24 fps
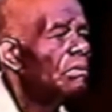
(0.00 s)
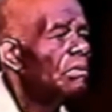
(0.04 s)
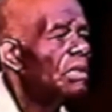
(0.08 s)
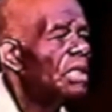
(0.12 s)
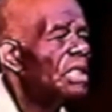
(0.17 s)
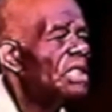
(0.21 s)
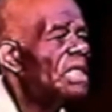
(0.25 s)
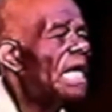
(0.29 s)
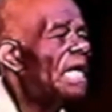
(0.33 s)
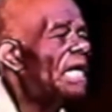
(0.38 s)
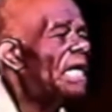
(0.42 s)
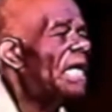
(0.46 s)

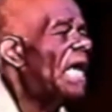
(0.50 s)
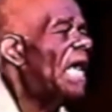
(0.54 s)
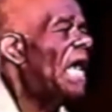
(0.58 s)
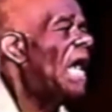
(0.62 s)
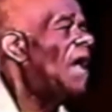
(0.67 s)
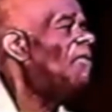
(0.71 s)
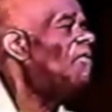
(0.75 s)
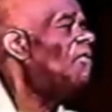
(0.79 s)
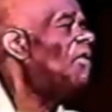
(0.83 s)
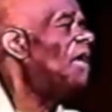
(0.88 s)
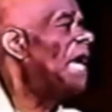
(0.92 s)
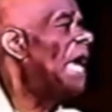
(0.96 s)
And yet
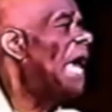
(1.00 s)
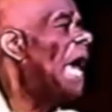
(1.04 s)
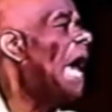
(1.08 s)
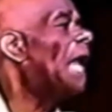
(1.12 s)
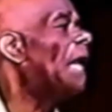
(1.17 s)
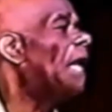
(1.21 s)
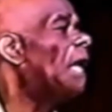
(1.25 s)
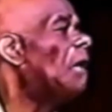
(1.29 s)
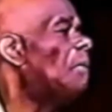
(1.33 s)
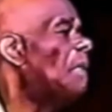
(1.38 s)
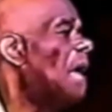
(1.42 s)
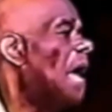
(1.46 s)
every
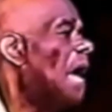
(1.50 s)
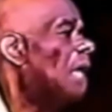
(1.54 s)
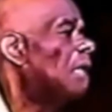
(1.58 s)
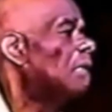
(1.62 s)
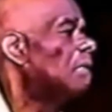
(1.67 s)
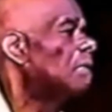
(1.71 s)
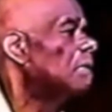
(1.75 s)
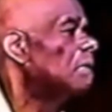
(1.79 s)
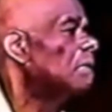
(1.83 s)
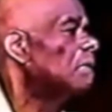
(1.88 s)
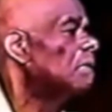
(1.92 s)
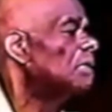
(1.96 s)

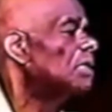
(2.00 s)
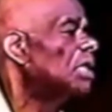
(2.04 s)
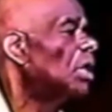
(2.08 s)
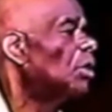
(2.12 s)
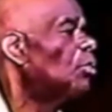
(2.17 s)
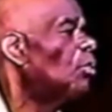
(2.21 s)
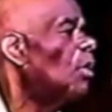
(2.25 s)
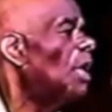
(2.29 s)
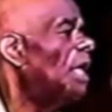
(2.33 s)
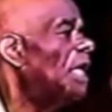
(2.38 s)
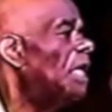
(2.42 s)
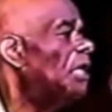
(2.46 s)
element that
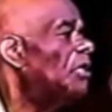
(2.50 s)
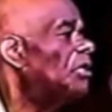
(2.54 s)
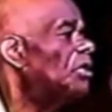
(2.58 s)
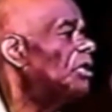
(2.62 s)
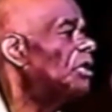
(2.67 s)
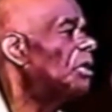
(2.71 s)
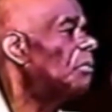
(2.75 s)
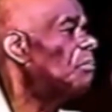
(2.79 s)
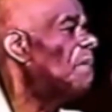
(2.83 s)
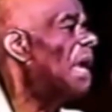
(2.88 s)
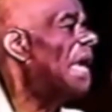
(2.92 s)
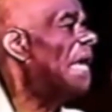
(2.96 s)
went into
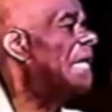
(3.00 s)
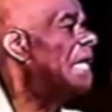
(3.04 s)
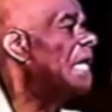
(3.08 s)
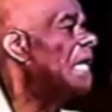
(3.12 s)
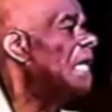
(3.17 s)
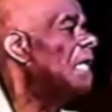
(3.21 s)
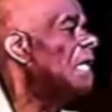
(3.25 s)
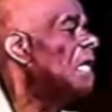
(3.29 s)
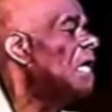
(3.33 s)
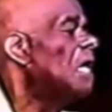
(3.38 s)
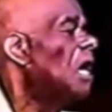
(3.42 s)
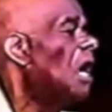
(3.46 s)
the
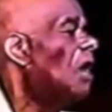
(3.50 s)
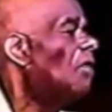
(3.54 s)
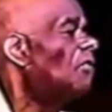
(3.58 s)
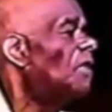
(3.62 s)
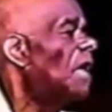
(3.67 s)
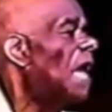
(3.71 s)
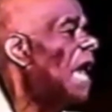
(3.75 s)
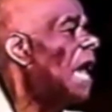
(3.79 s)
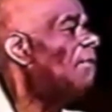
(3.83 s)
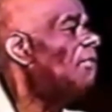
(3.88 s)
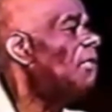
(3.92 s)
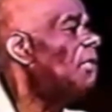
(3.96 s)
making
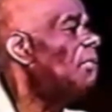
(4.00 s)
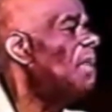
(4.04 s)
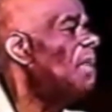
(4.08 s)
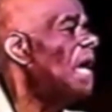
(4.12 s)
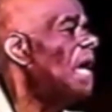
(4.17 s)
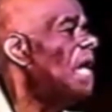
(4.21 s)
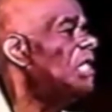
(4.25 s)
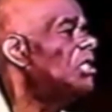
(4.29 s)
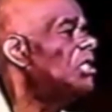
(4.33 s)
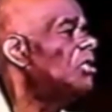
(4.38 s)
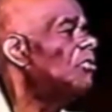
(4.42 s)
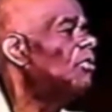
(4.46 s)
of every
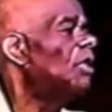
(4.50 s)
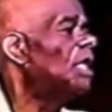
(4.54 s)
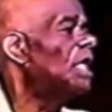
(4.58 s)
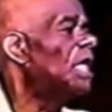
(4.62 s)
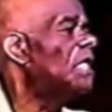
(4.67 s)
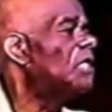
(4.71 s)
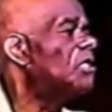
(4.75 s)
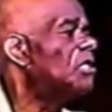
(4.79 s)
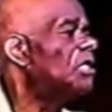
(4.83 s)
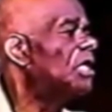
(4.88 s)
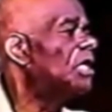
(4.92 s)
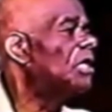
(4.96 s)
major
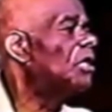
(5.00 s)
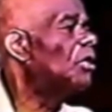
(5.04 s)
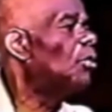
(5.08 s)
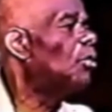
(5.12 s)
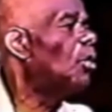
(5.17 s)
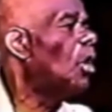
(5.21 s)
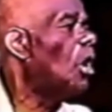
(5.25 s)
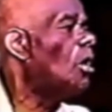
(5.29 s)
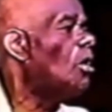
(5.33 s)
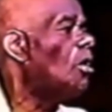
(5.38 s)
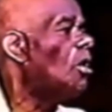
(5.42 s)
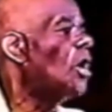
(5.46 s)
religion in the
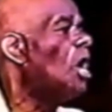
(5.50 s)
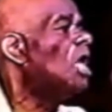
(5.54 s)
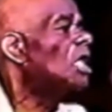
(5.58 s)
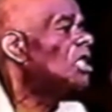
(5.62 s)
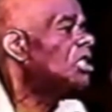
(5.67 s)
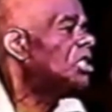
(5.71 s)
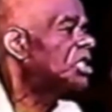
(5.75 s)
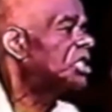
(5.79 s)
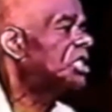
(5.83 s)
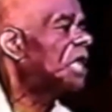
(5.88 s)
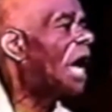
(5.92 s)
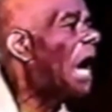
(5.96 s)
world
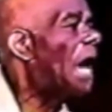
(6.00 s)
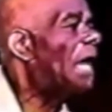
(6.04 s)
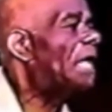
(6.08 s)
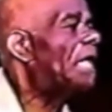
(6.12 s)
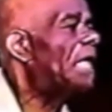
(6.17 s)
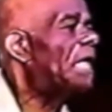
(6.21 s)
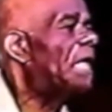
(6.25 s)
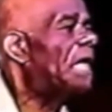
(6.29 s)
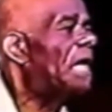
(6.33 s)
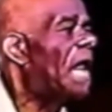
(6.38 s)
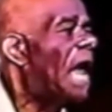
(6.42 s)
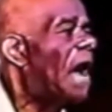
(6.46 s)

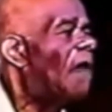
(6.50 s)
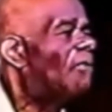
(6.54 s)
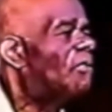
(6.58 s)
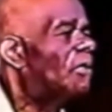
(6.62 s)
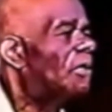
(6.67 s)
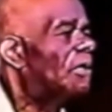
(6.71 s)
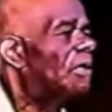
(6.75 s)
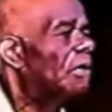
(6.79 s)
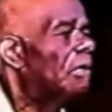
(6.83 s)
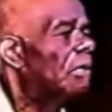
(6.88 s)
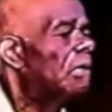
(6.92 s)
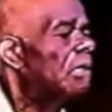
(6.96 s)
started in
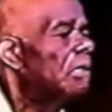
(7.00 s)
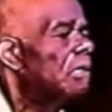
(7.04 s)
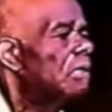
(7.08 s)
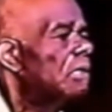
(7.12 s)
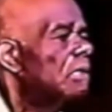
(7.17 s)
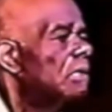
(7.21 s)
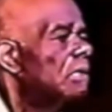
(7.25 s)
Africa.